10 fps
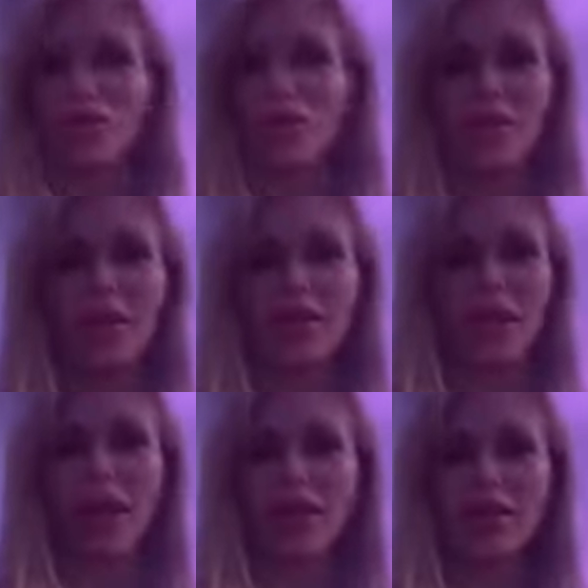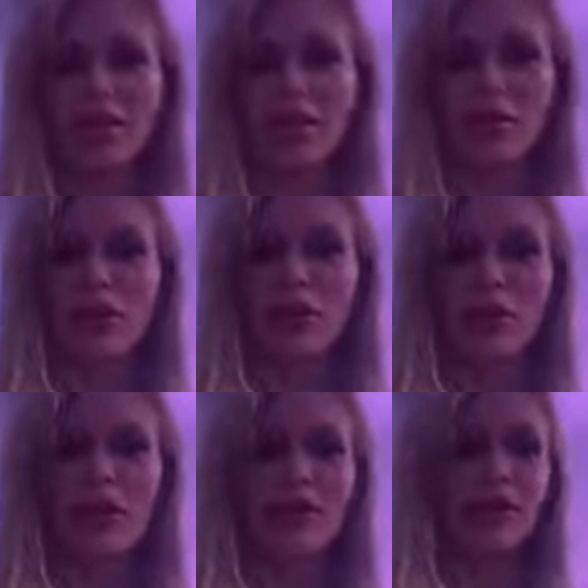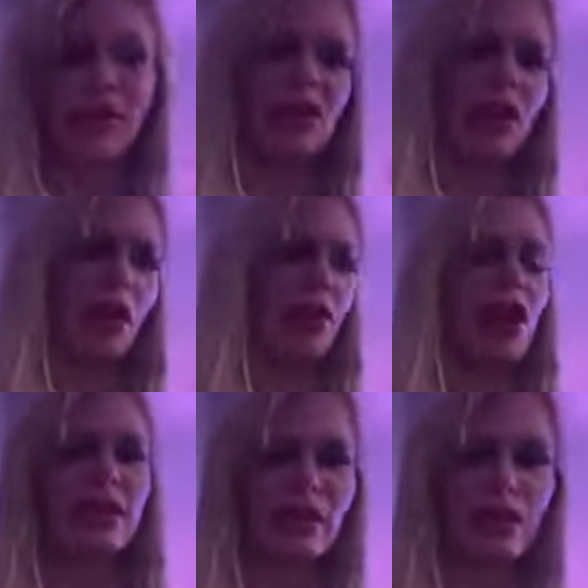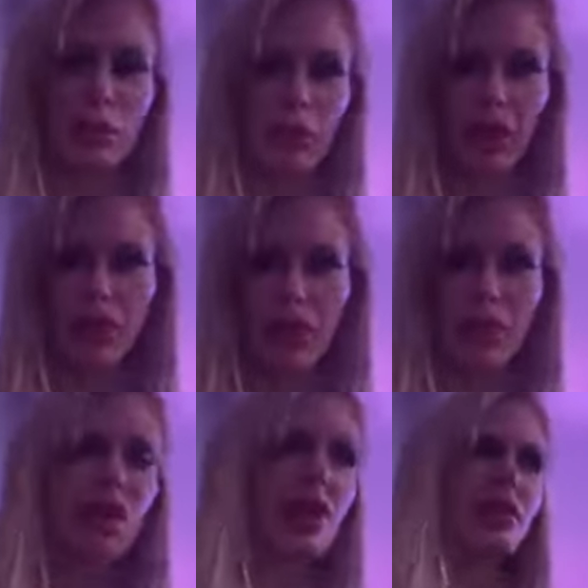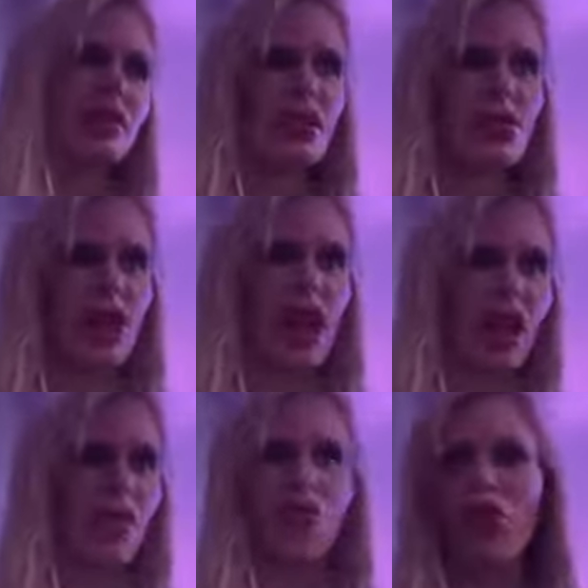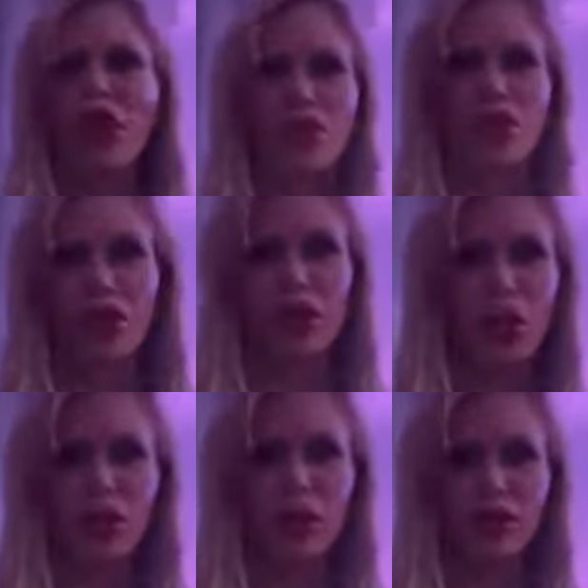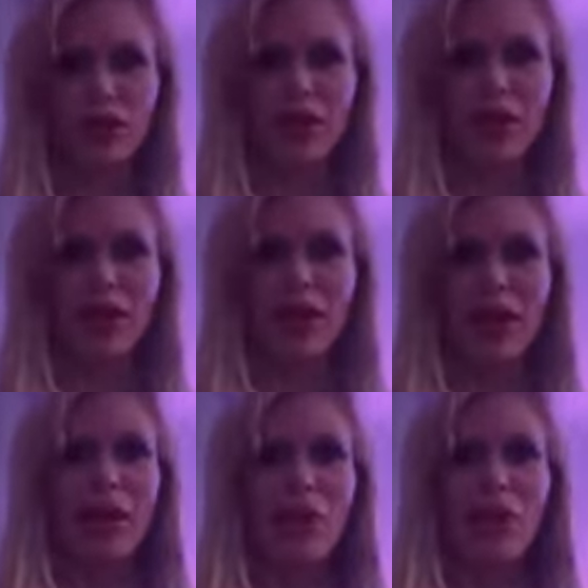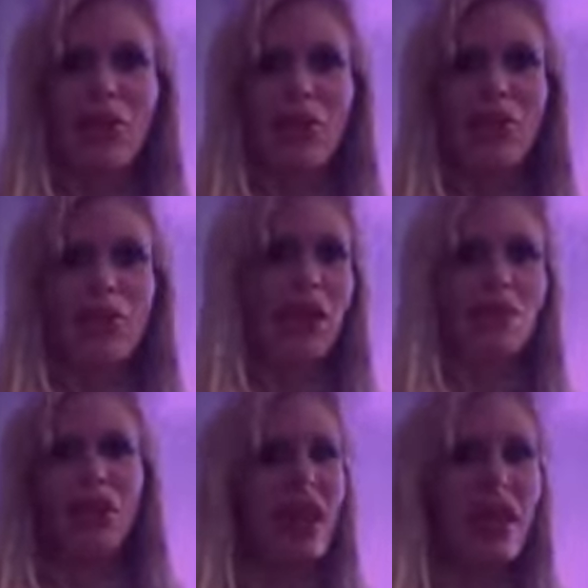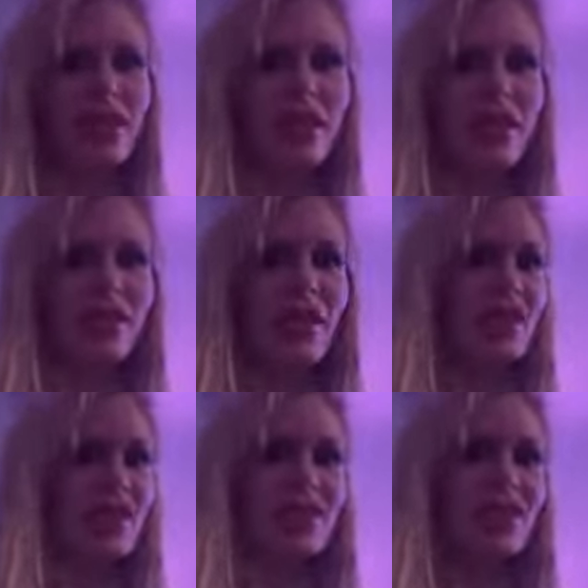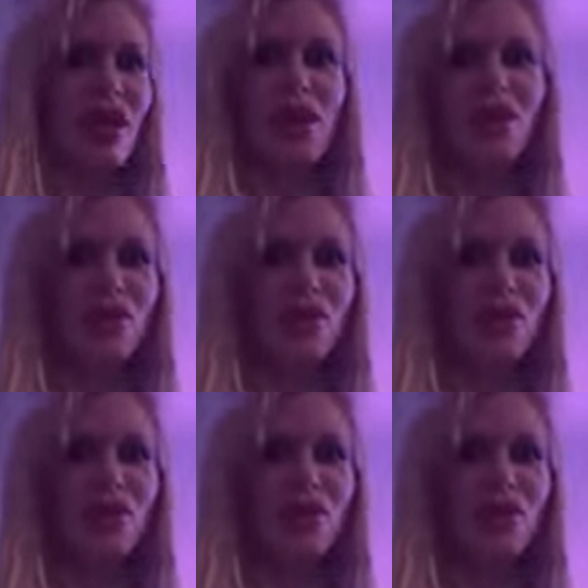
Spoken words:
admit that. Because they say, I'm constantly prepared, I'm constantly trained, I'm ready to go. But in reality, that's not